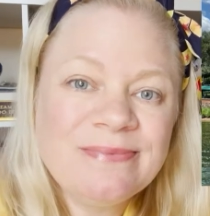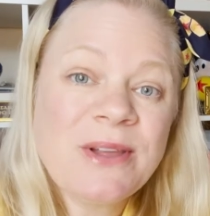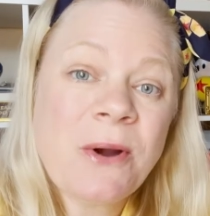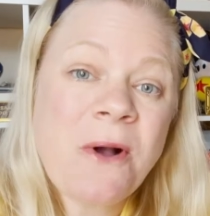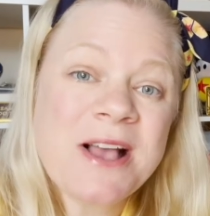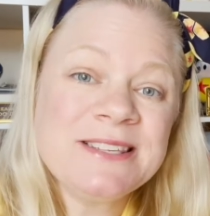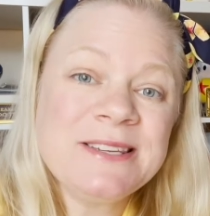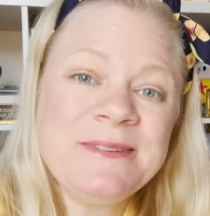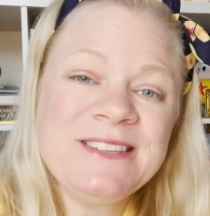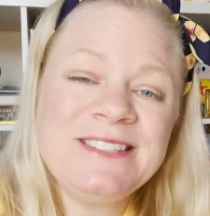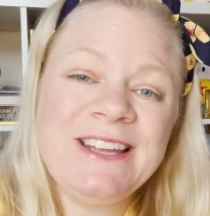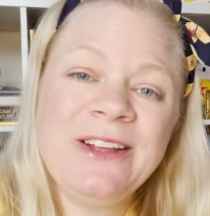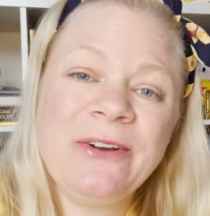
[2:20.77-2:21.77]
There'll also be
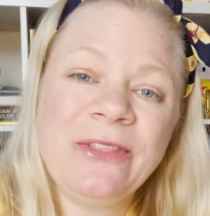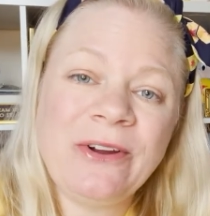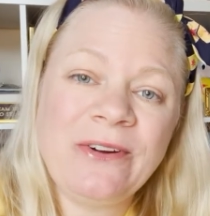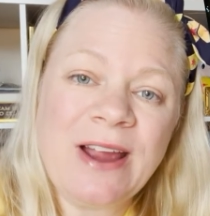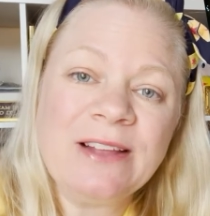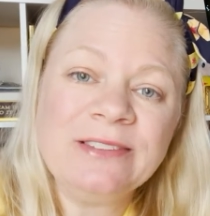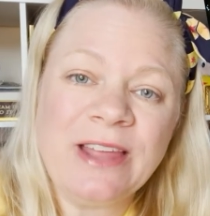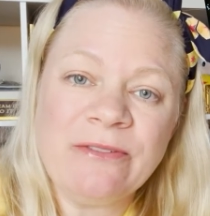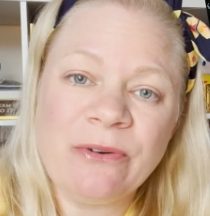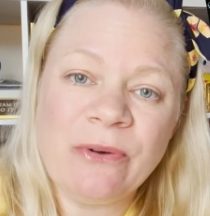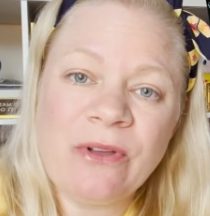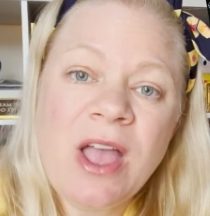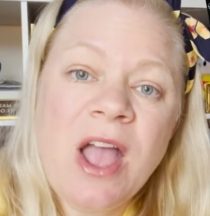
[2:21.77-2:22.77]
seating on the ground
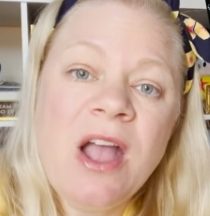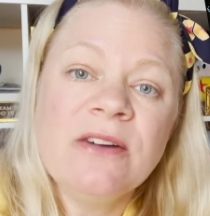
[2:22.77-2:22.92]
level